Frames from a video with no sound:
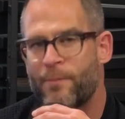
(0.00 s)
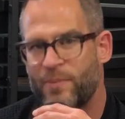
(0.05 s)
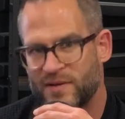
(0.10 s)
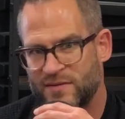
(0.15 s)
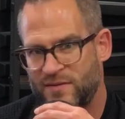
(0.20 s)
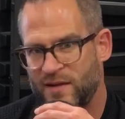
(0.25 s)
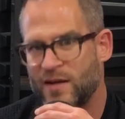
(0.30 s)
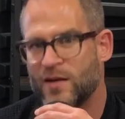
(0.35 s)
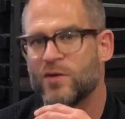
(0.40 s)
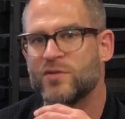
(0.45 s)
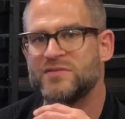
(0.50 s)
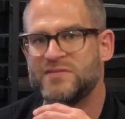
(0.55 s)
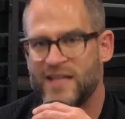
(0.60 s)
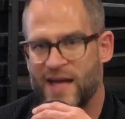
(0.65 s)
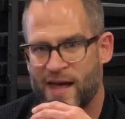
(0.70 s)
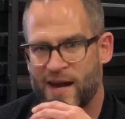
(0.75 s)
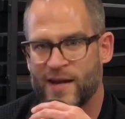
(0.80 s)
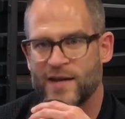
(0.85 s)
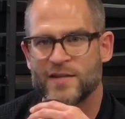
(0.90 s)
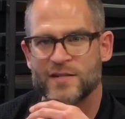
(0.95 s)
a deal
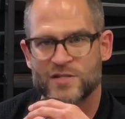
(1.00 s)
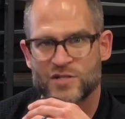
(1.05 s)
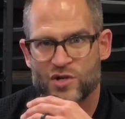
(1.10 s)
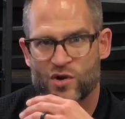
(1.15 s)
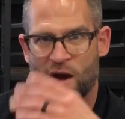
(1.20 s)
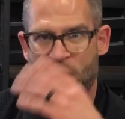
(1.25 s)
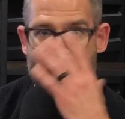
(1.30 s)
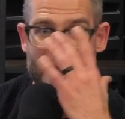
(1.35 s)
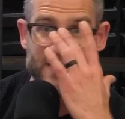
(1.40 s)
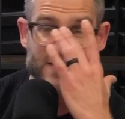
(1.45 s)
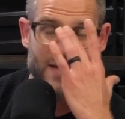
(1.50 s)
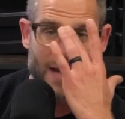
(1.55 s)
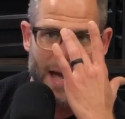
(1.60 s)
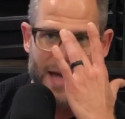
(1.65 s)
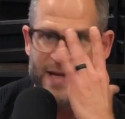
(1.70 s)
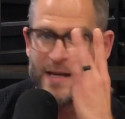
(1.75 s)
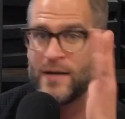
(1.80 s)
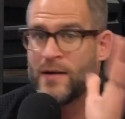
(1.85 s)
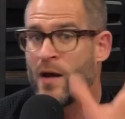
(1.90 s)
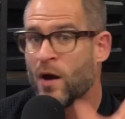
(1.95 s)
dead in its tracks. And I
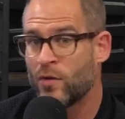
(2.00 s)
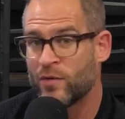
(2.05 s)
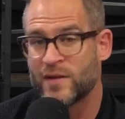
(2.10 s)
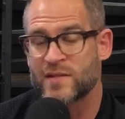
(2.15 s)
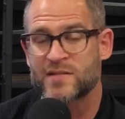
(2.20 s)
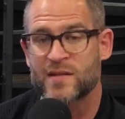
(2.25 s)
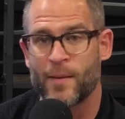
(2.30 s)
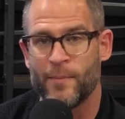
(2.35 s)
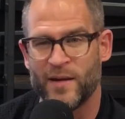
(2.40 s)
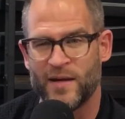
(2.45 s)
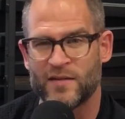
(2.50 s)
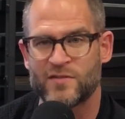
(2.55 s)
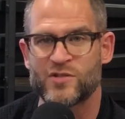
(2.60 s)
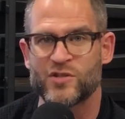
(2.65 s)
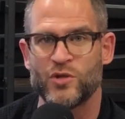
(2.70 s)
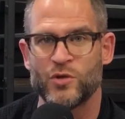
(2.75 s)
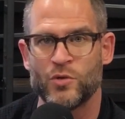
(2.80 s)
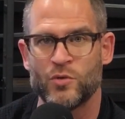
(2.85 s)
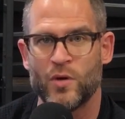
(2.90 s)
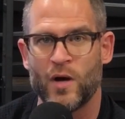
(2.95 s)
didn't know this coming
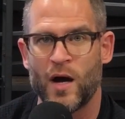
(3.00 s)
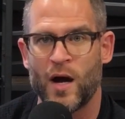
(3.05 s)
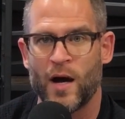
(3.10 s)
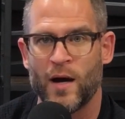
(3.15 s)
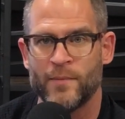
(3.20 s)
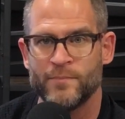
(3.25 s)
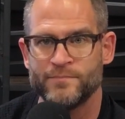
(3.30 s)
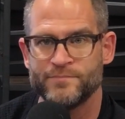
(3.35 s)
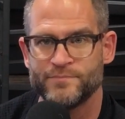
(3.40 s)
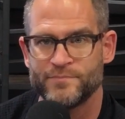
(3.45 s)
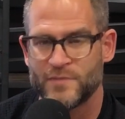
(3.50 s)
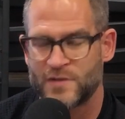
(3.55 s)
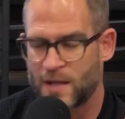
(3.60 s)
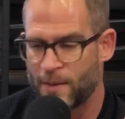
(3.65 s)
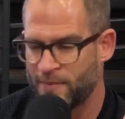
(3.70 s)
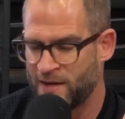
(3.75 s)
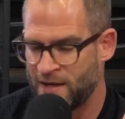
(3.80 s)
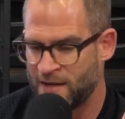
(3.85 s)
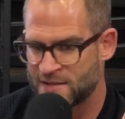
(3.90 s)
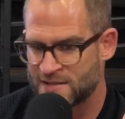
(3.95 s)
into South
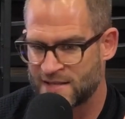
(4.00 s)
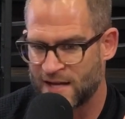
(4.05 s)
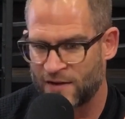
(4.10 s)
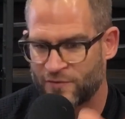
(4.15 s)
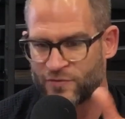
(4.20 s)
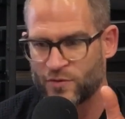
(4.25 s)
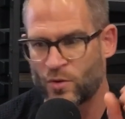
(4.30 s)
Florida.